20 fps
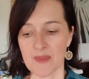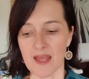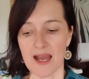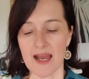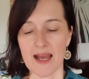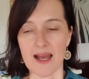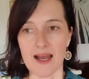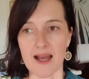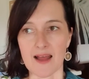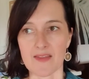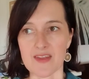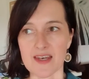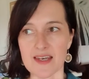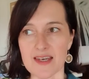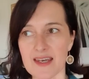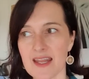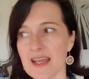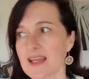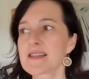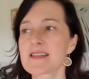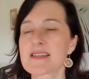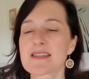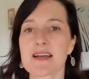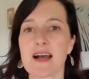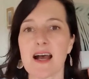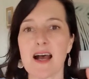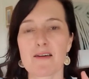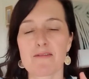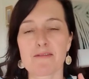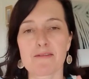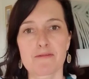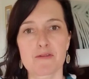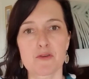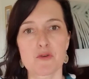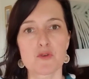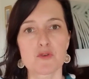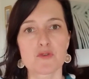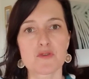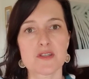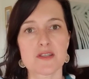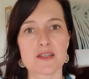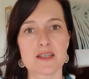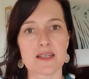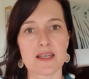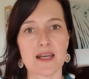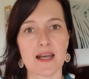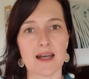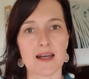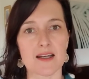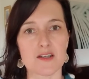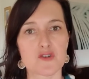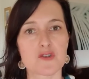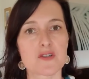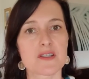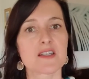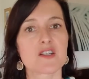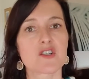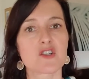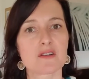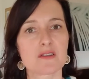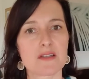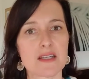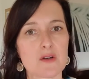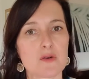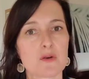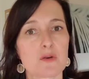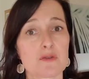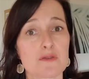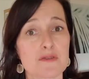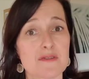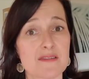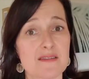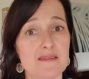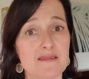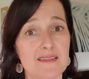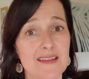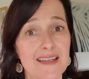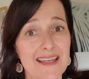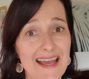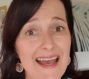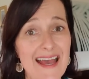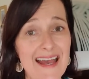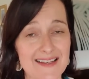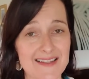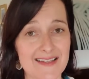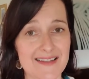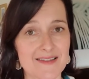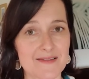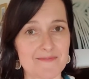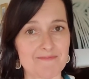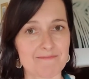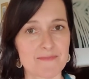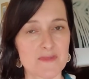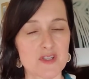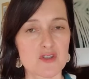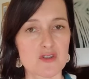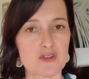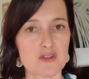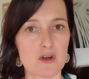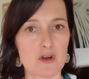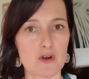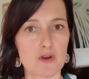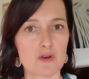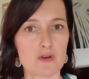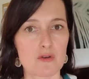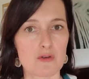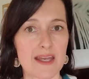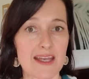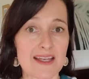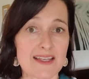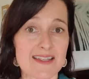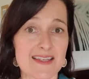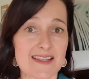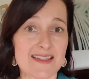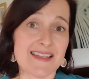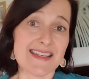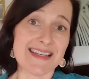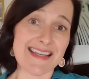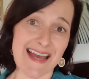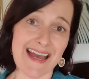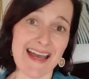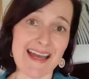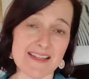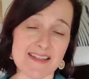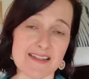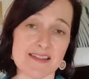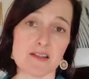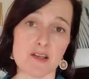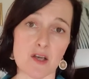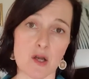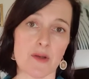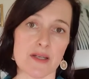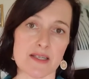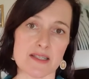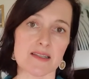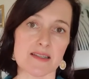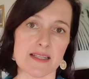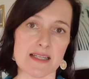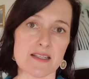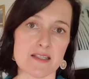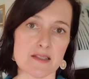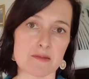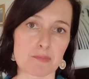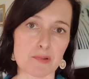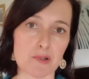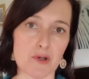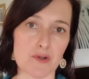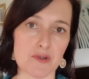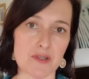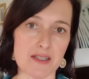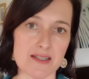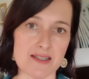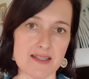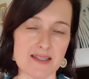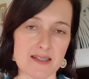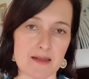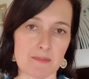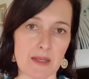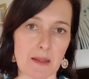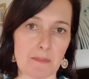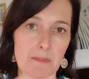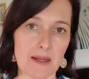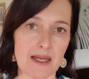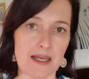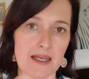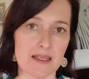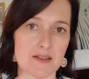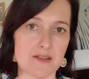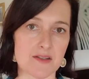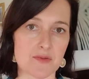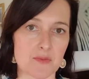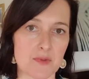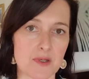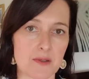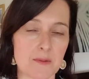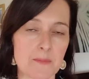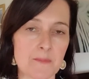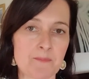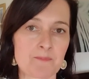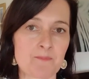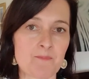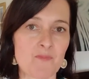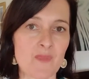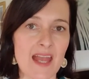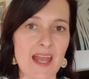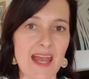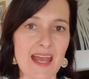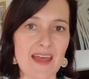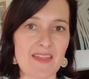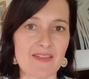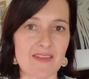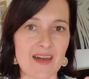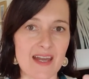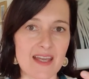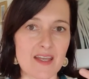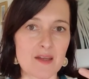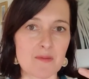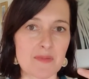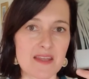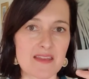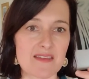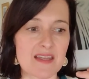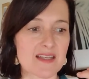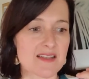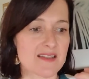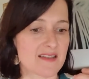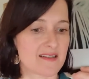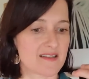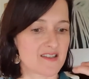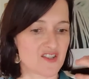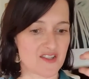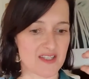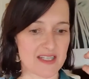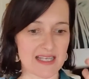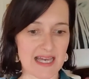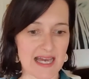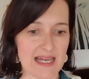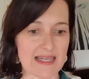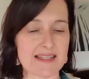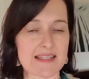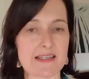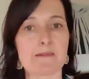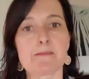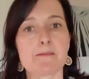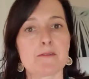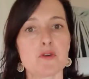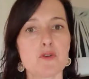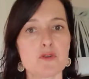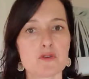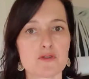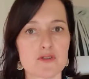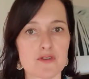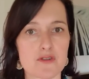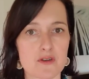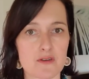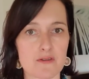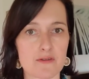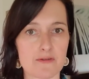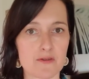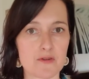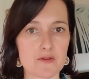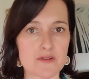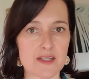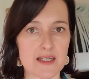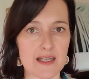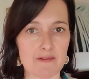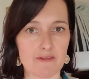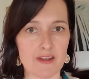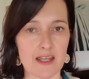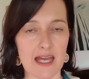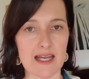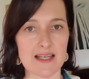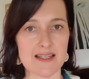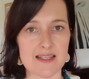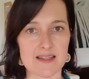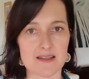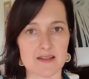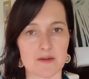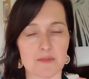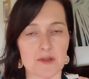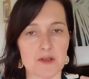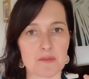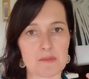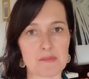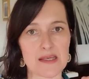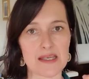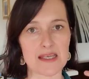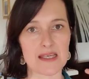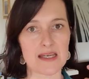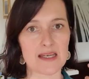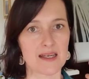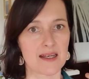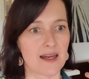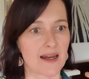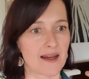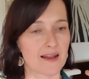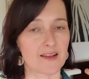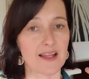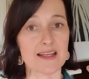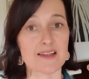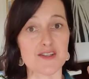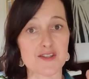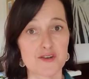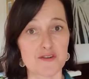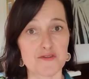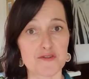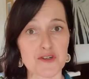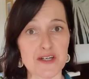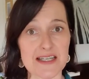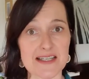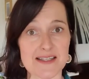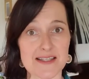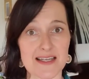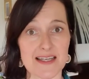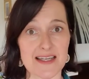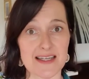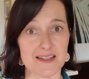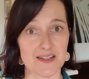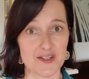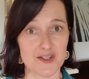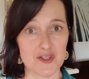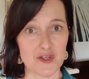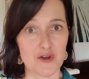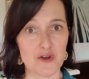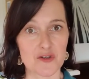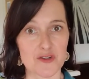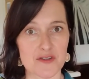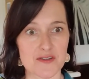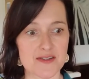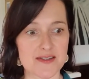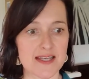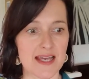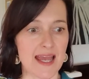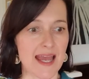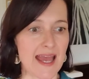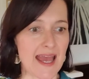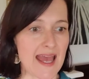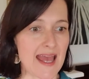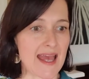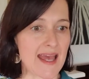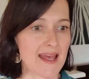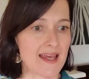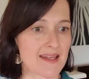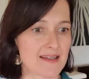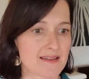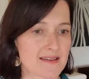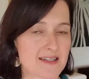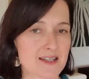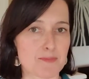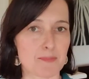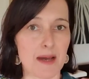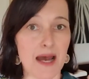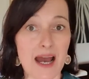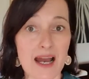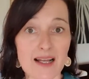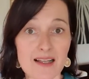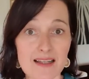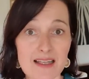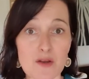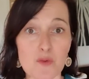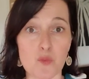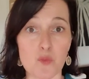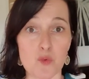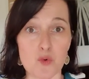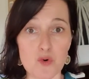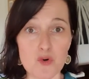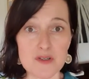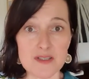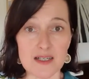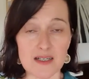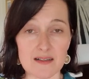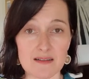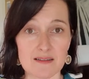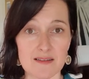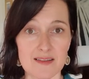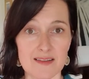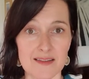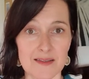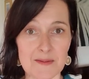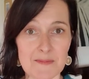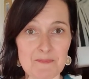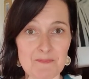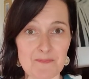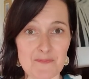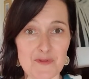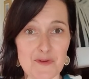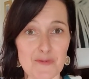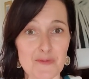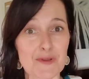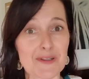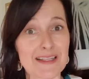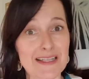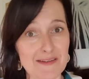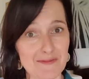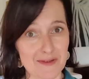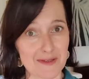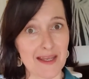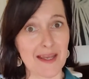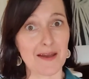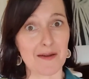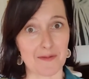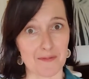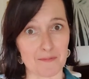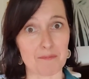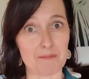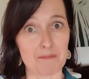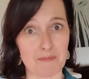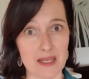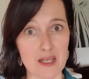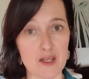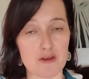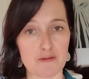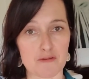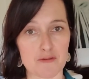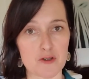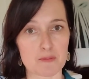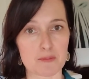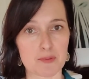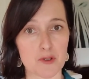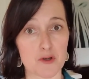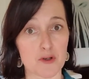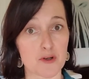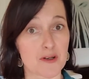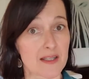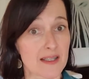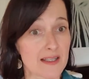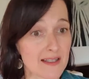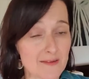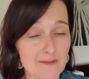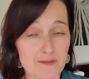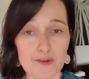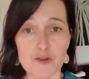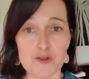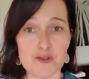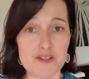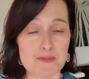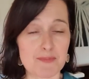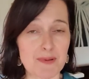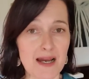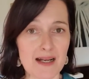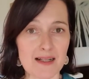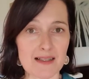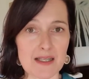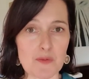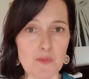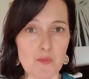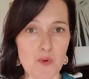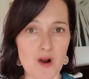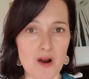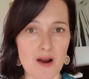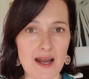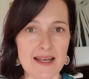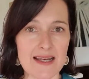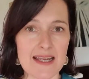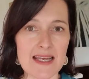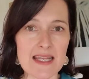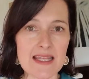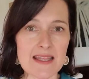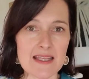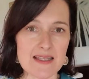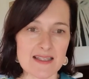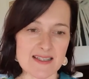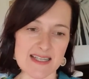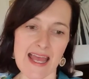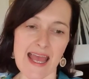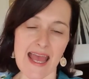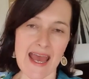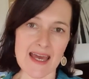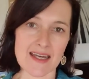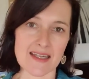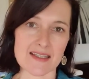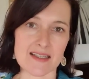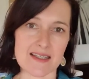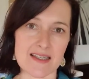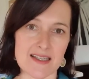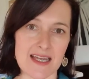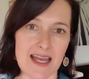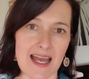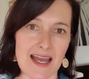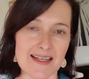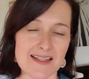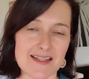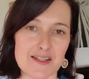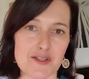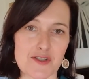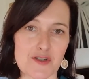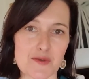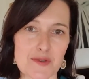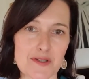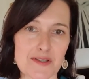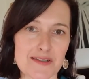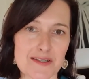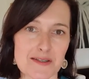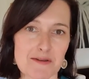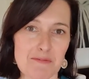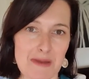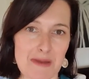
The next are foods that traditionally cause gas. So excess gas is going to lead to bloating and stomach pain as well. And they can be things that are just gassy foods. So foods that have gas in them can be like soft drinks, again, sodas, and sparkling water will even make you feel bloated. And of course, sparkling wine, anything that's added gas to it to